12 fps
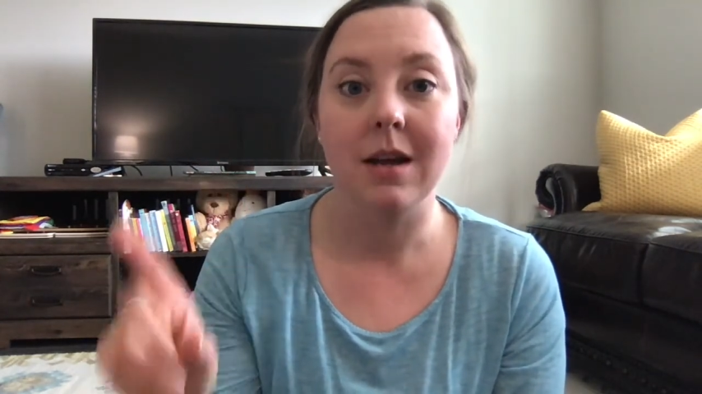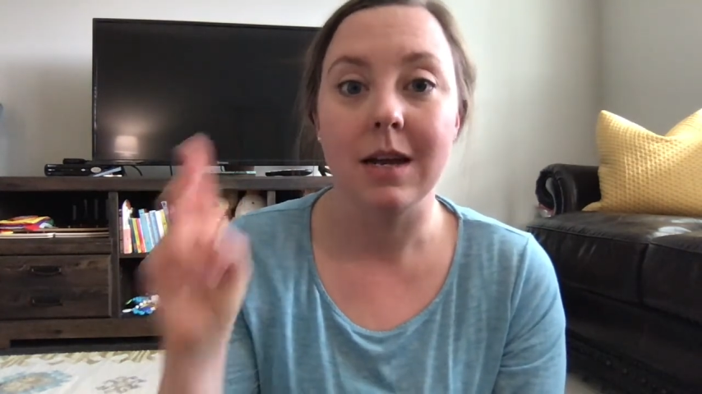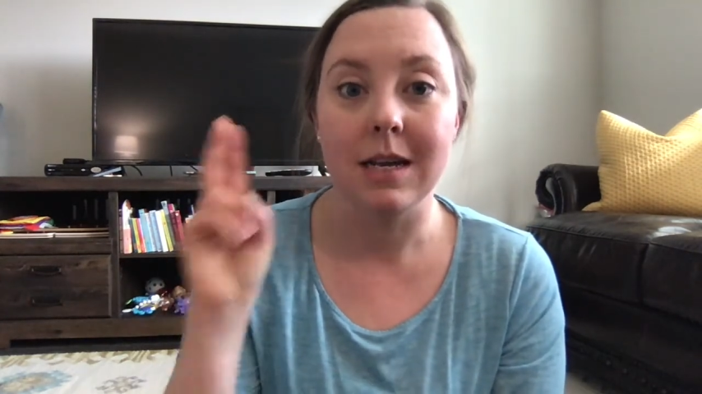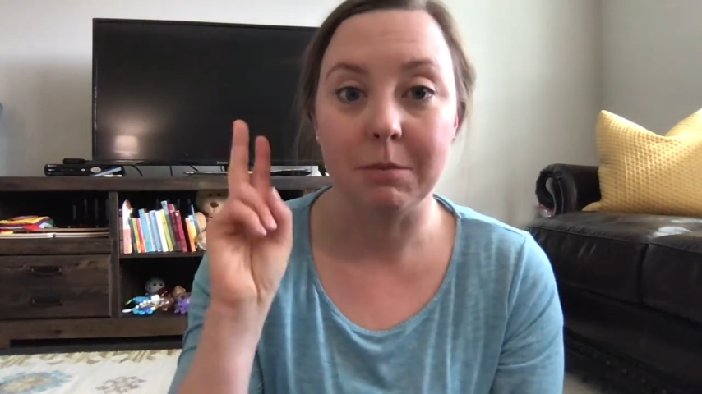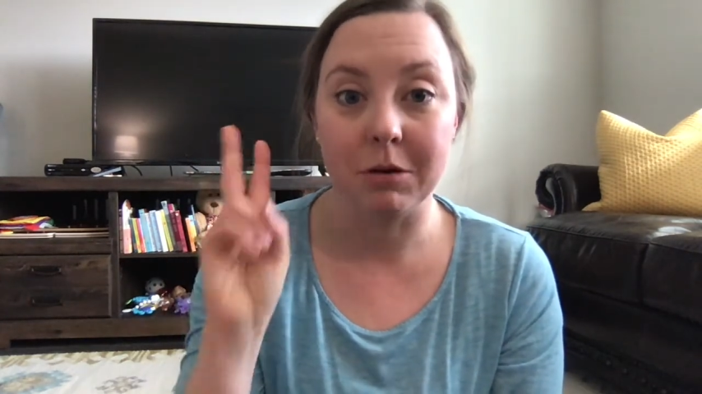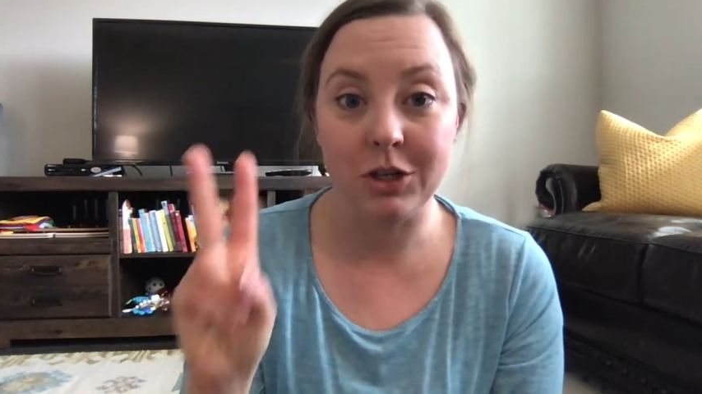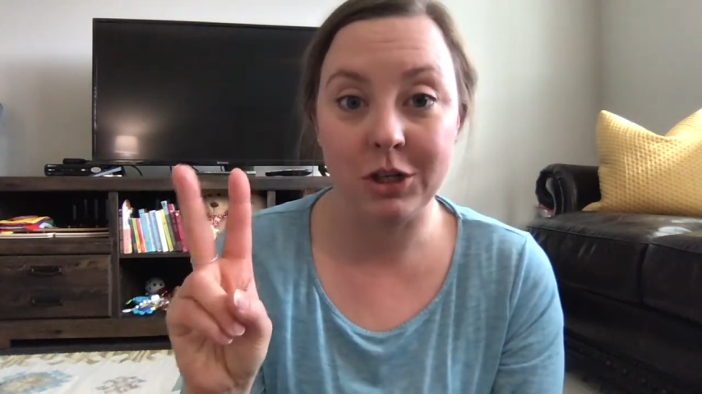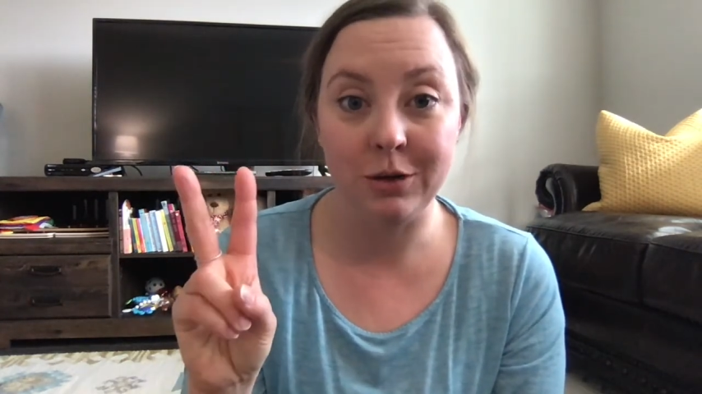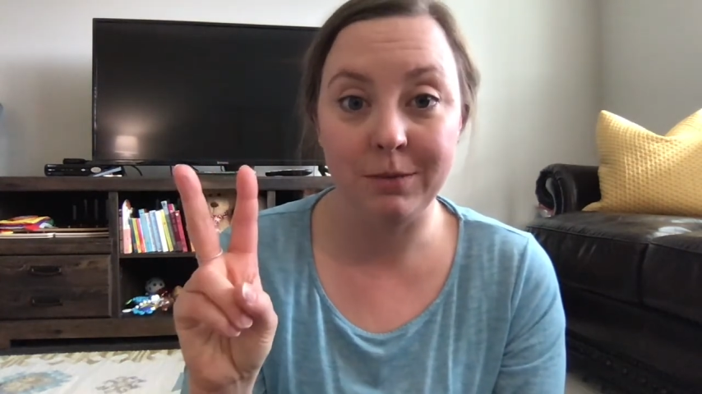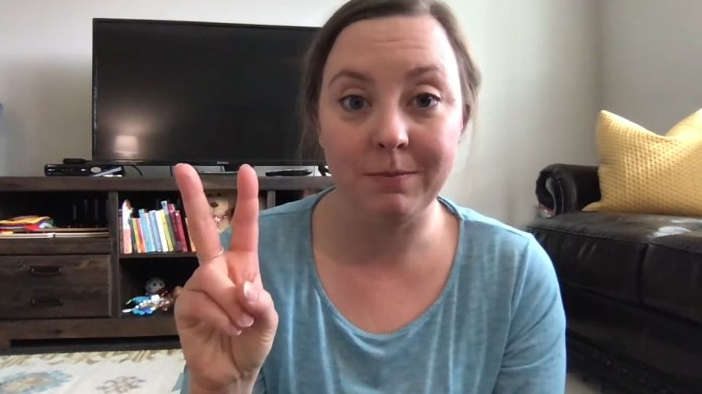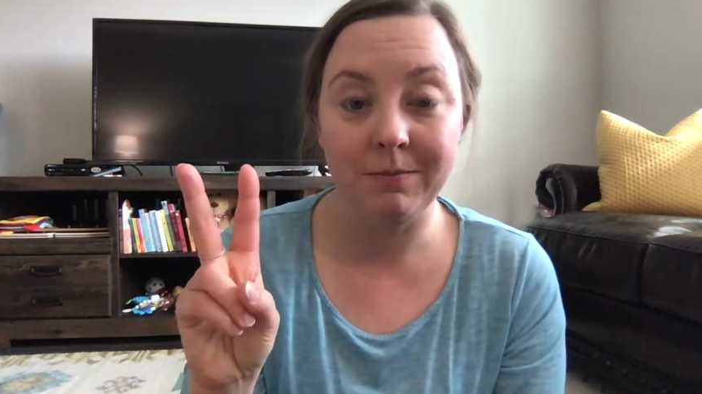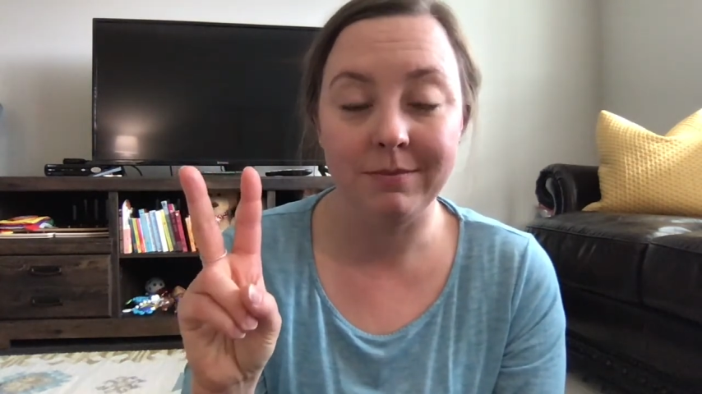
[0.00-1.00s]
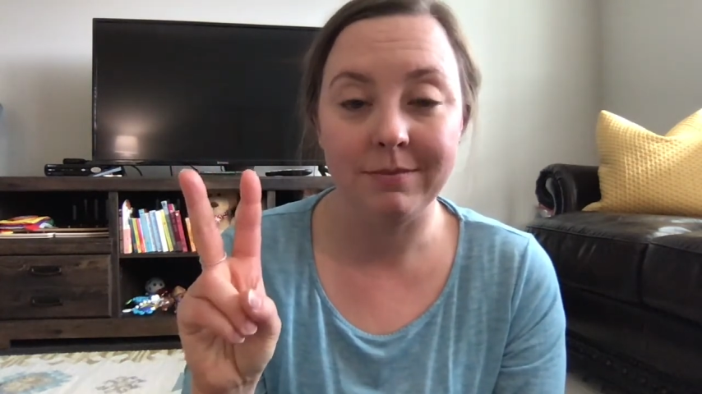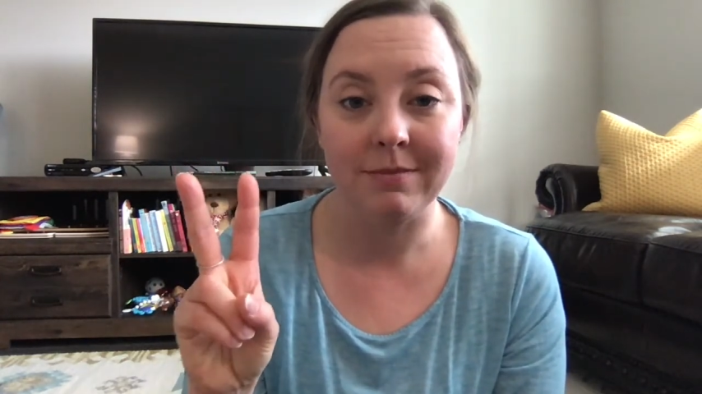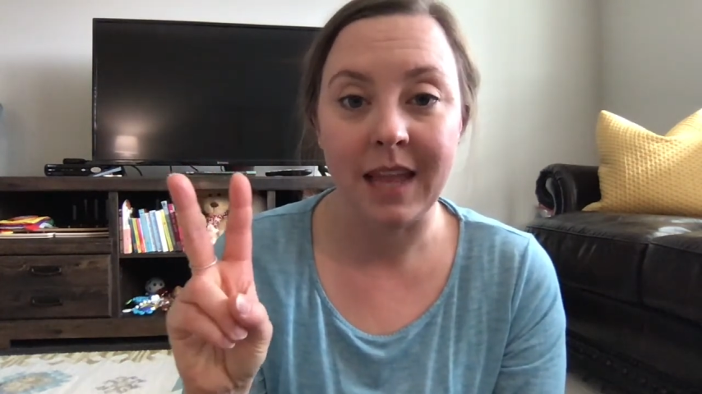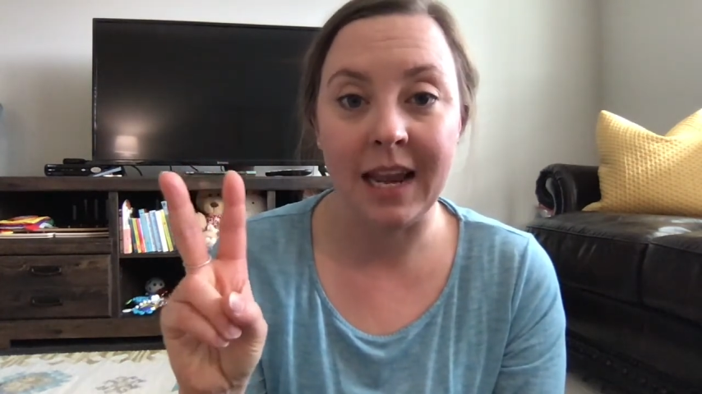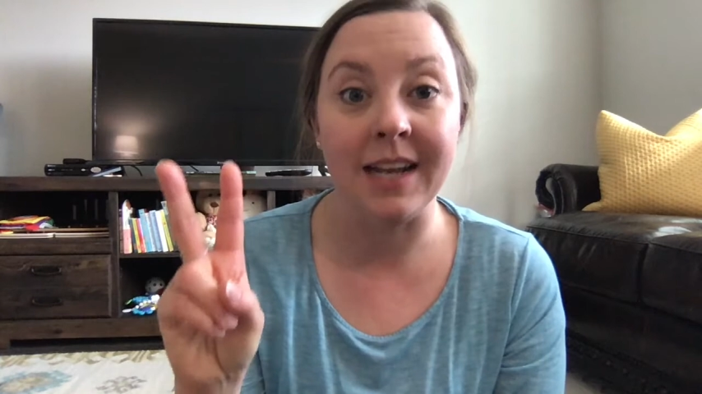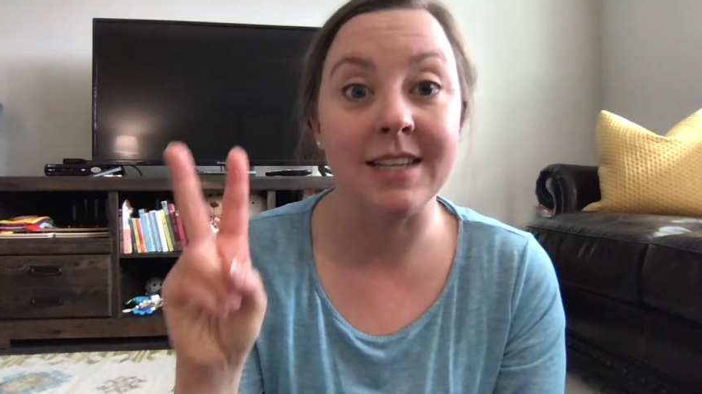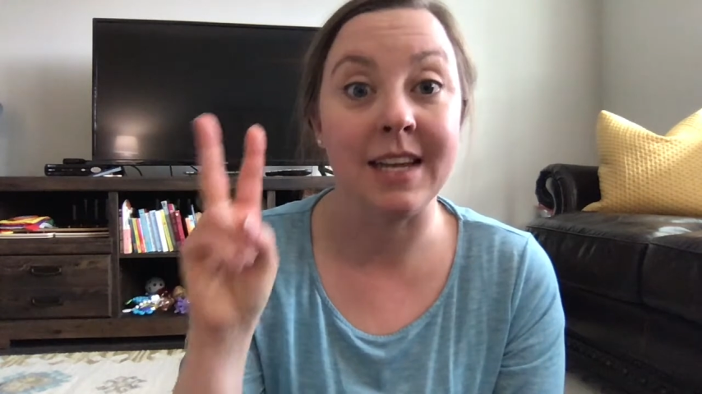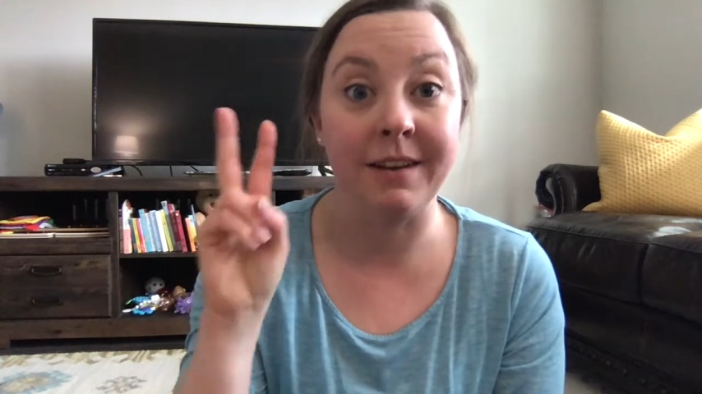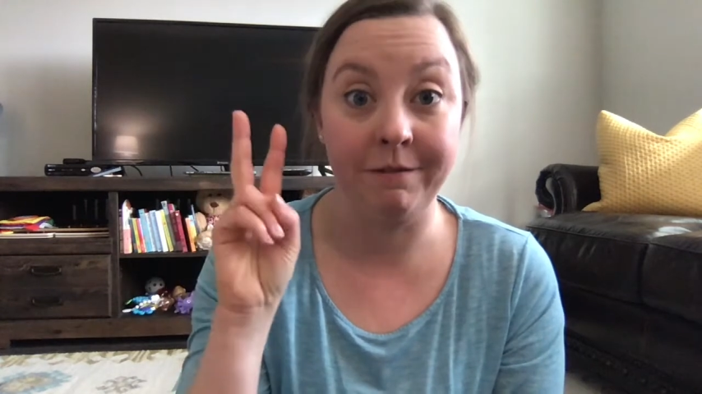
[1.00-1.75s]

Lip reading: Number 2, it is a